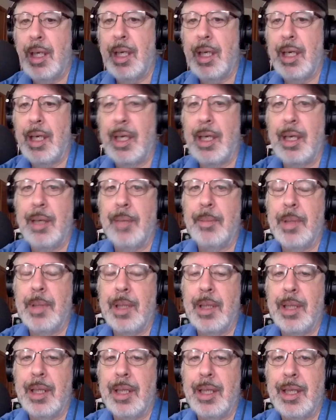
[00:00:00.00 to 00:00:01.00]
um,
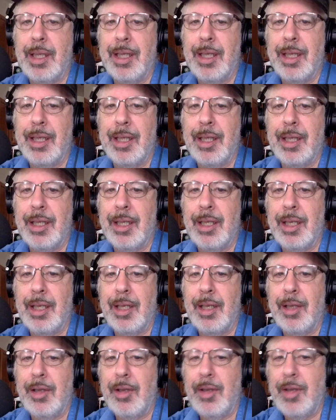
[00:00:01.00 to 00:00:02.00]

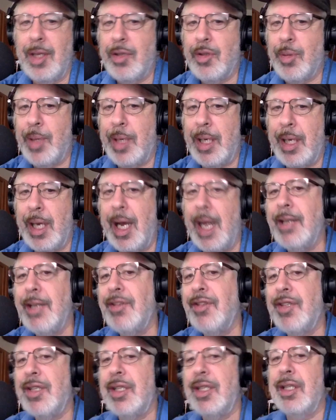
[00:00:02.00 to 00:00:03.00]
this way, I
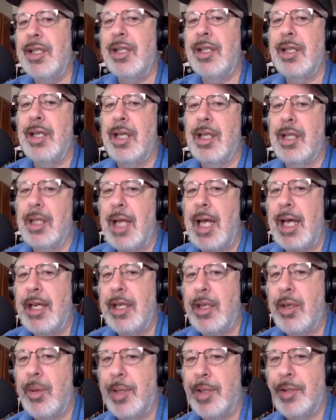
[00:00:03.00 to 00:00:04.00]
see a lot
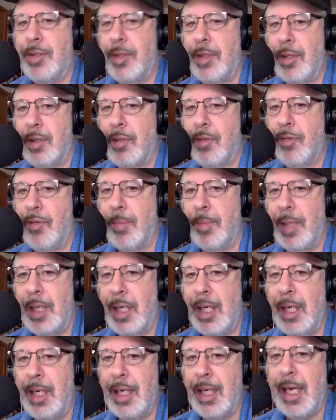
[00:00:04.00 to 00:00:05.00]
of questions from
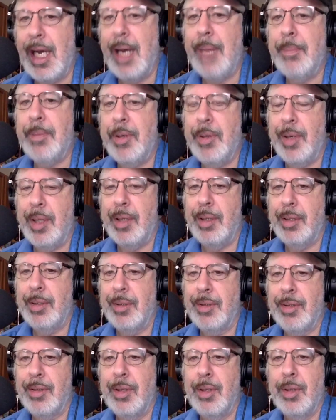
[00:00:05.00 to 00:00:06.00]
beginning
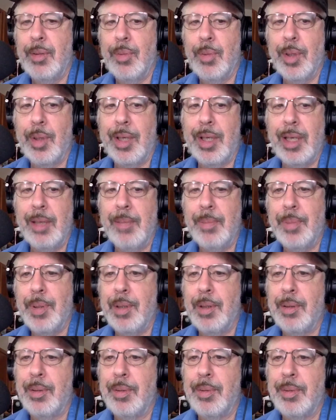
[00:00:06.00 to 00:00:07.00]
copywriters, working
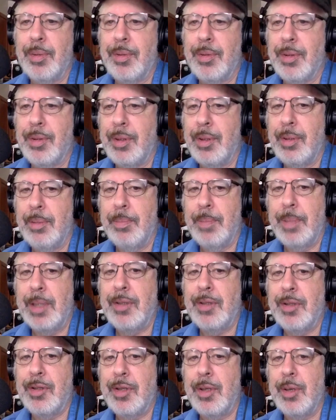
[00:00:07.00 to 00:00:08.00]
pros,
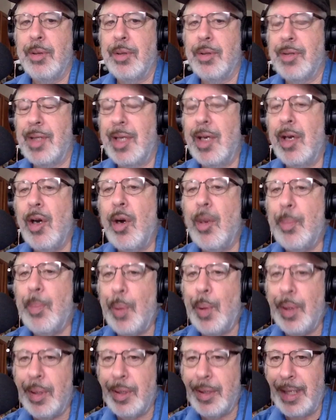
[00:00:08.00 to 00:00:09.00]
business owners, and they all
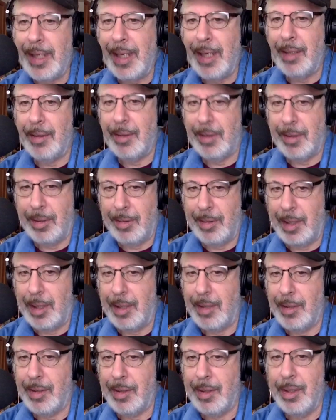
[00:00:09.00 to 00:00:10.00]
boil down to
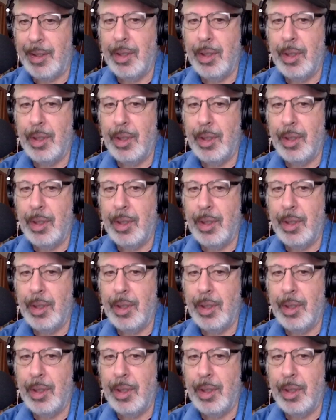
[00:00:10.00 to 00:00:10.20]
this